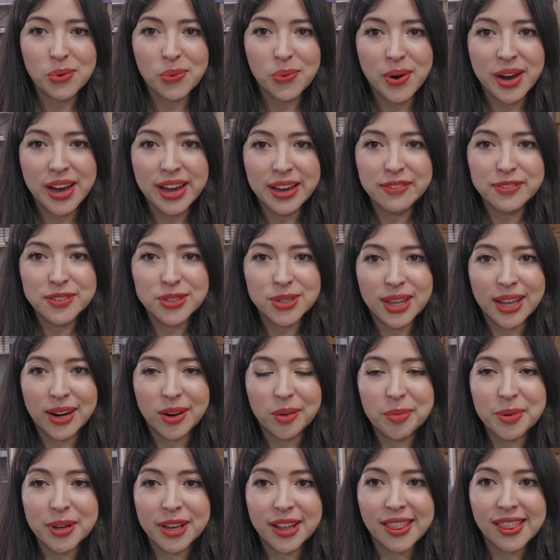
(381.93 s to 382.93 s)
wife, so
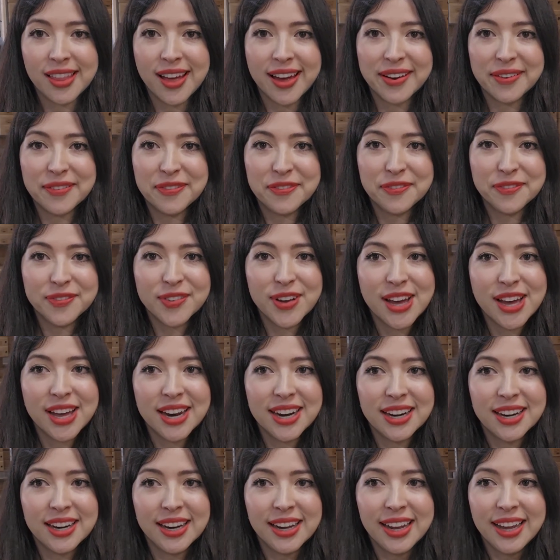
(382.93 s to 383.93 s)
that'll be a lot of
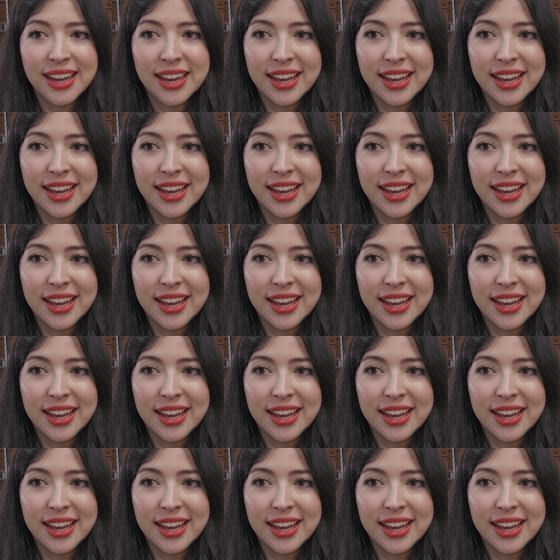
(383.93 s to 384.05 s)
fun.